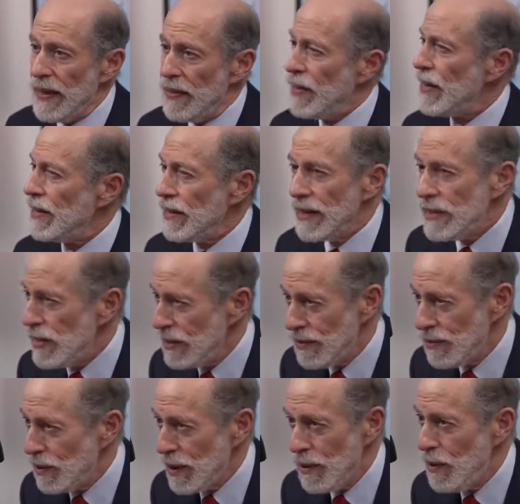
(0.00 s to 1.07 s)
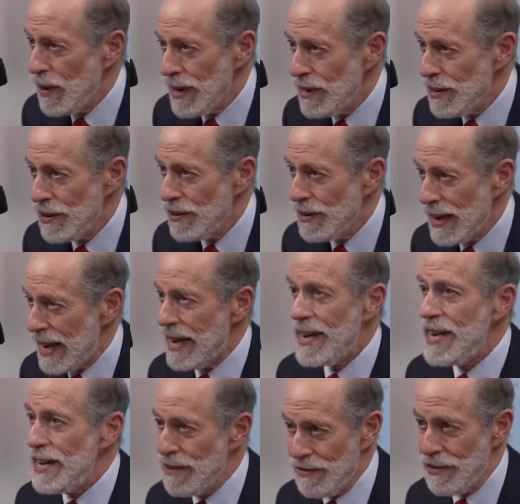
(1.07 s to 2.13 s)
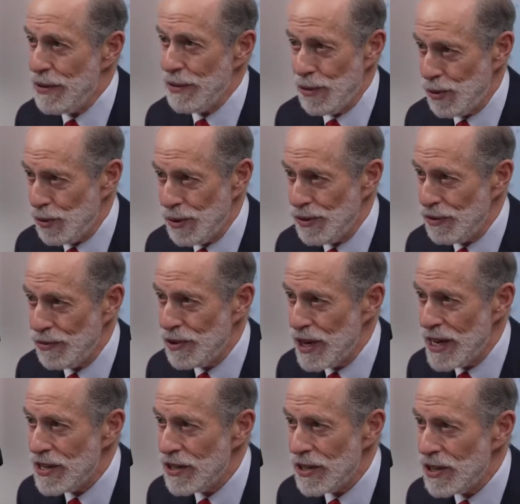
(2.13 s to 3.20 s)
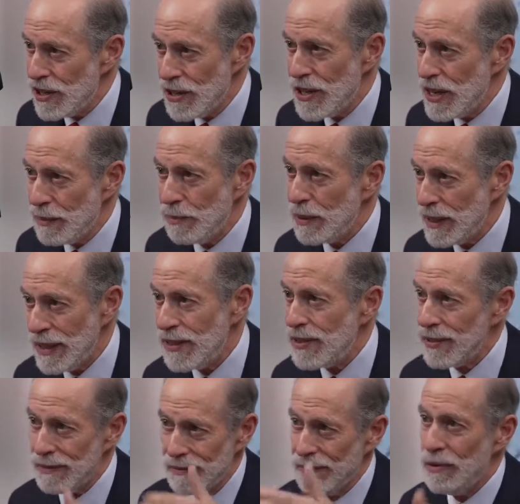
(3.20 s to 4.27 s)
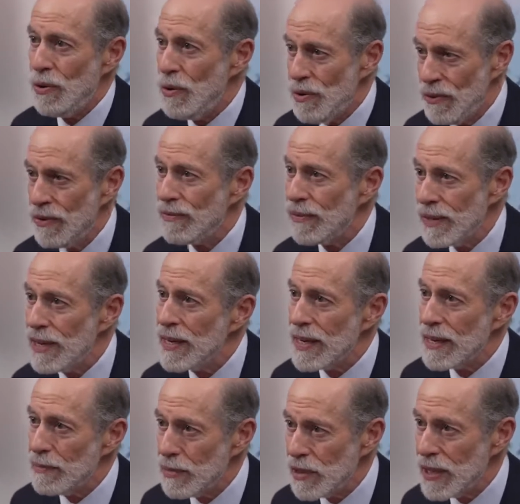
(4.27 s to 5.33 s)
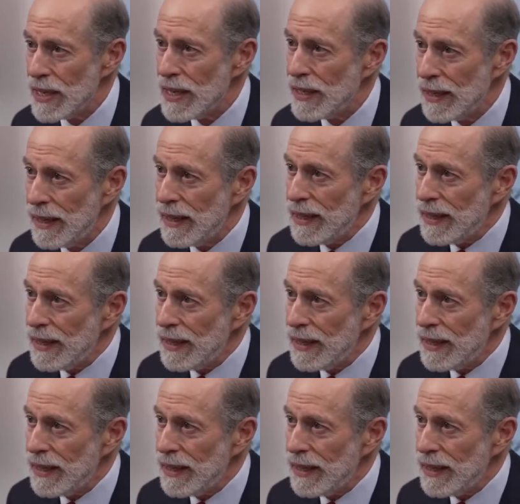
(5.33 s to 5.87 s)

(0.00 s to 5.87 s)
that doesn't require any of those sorts of changes to take place north of the DMZ,